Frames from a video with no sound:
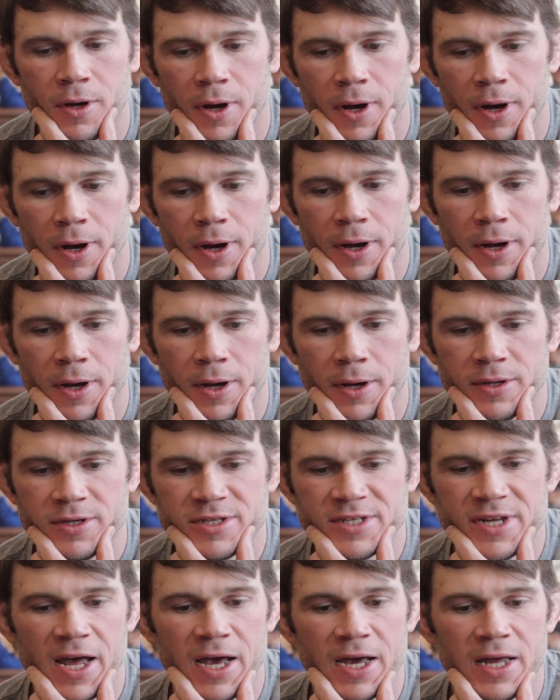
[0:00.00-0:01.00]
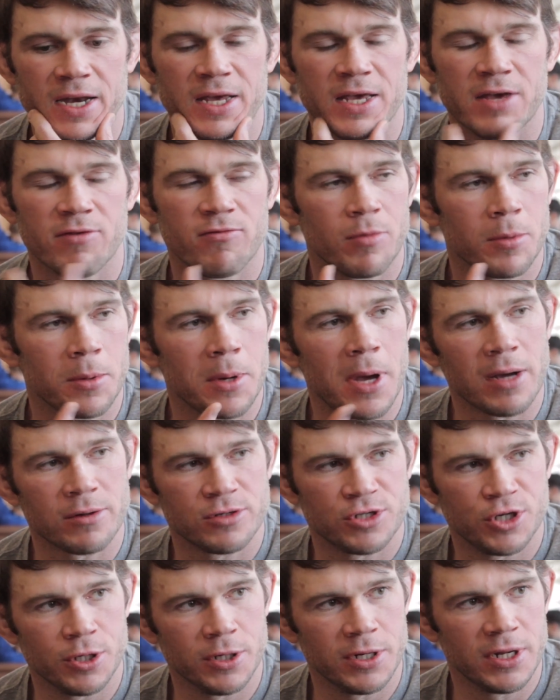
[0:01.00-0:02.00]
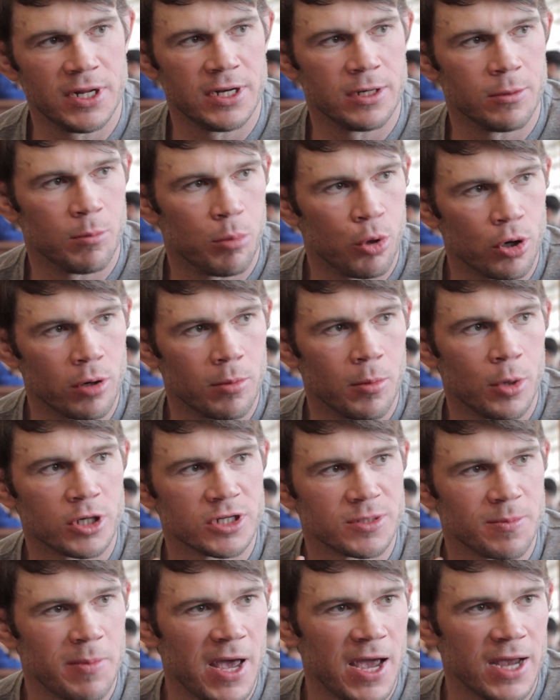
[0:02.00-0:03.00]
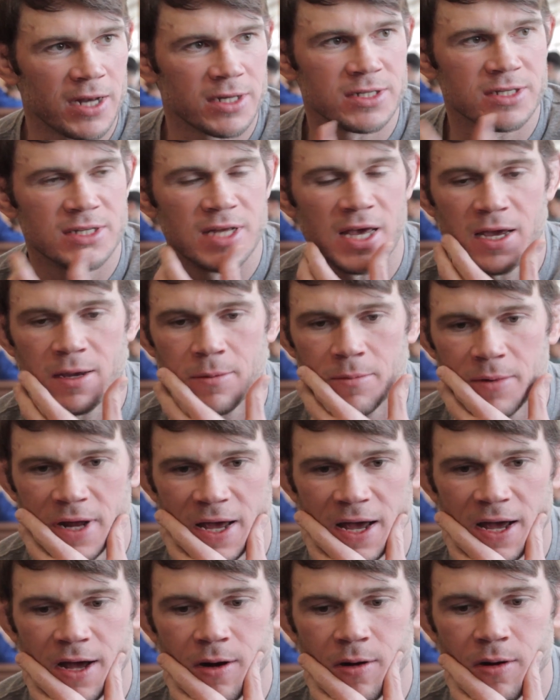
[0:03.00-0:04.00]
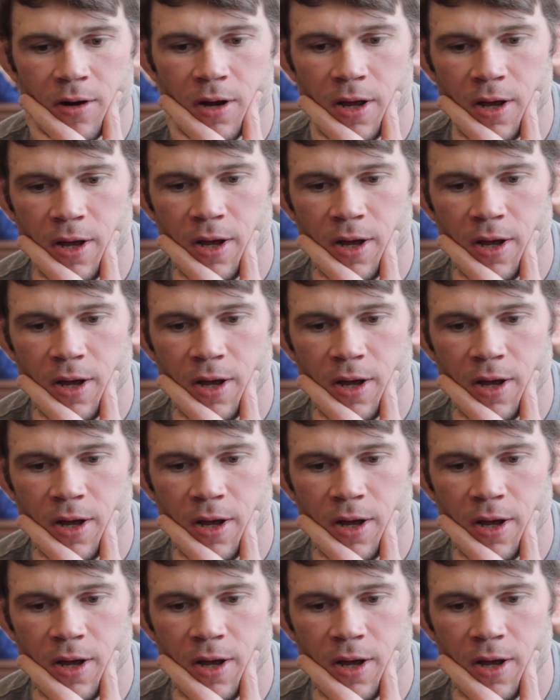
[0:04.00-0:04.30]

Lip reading: him an opportunity to put him on his back to take him down,